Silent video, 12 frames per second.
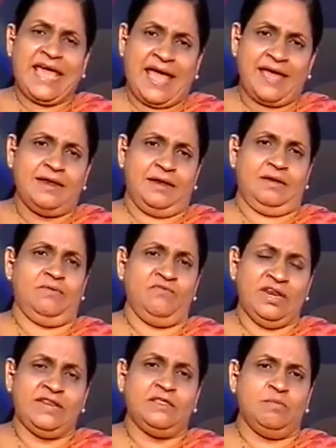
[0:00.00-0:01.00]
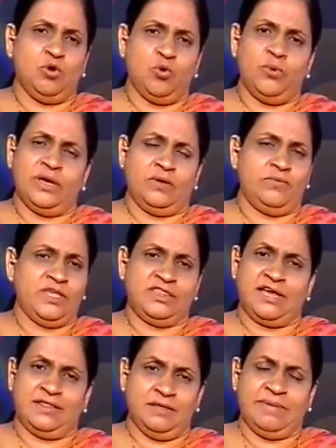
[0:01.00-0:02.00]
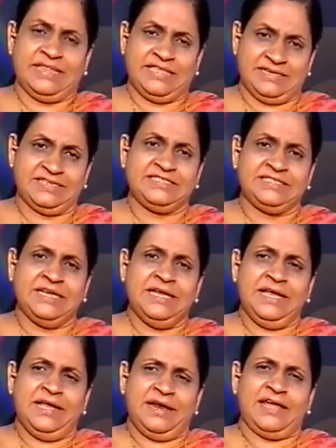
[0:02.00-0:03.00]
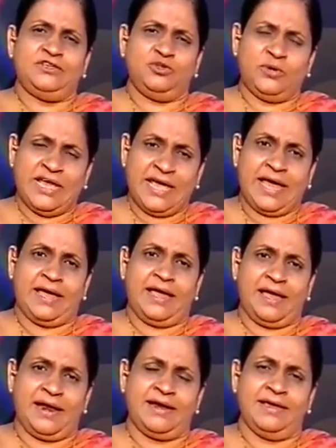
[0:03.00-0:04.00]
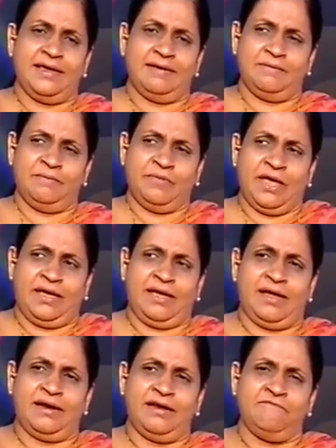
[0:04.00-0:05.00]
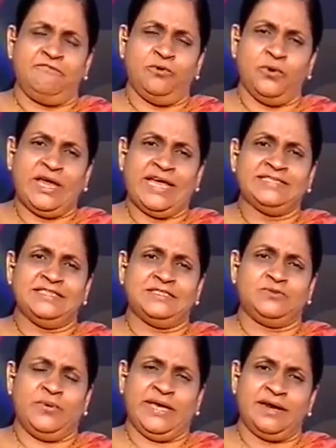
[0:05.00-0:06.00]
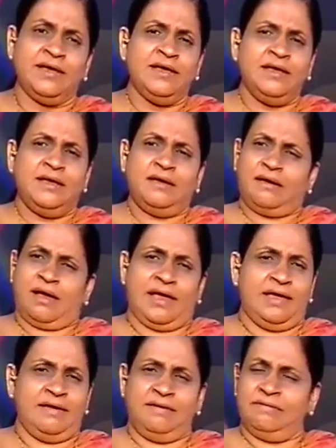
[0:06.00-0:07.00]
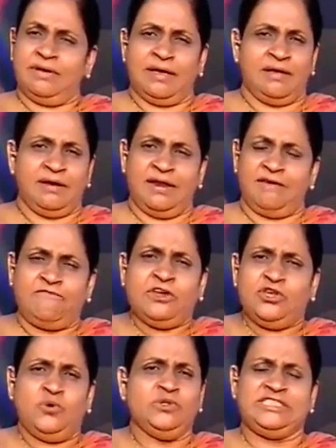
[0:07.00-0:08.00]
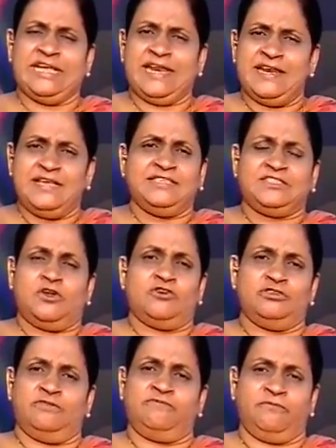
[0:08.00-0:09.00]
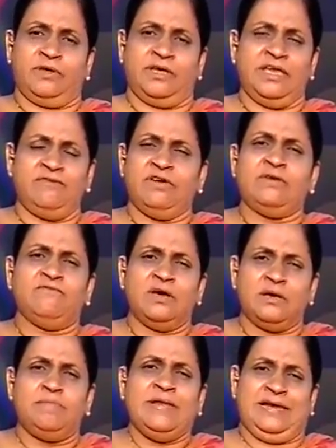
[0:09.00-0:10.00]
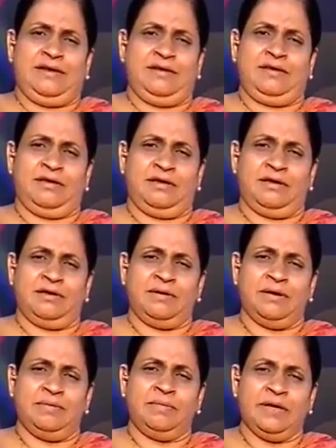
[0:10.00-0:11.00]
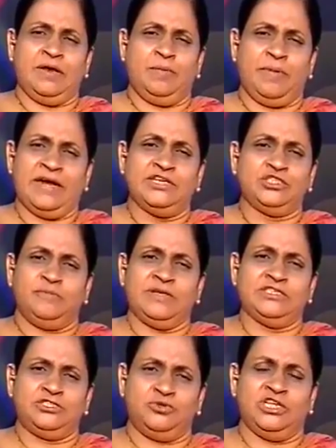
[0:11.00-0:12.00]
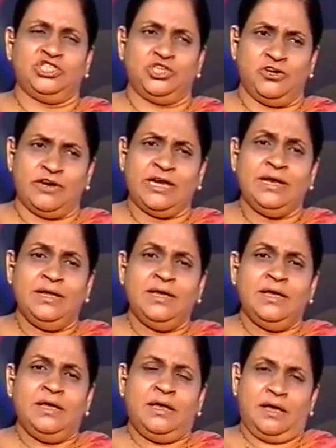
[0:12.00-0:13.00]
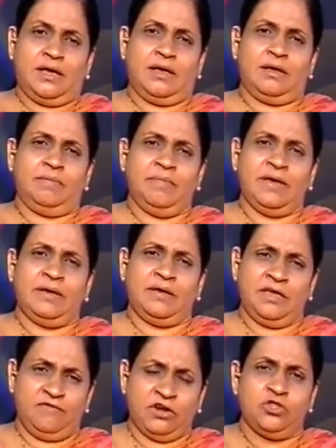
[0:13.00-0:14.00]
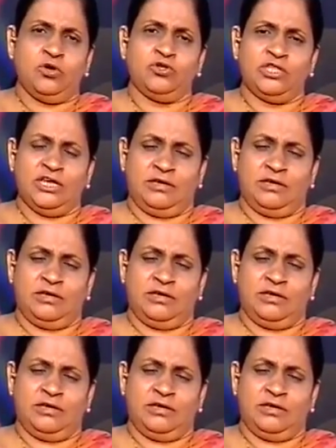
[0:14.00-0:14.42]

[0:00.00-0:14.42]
can win them over with other methods. Like today, I had a few cases where I never used any sort of even verbal punishments to the children. Even though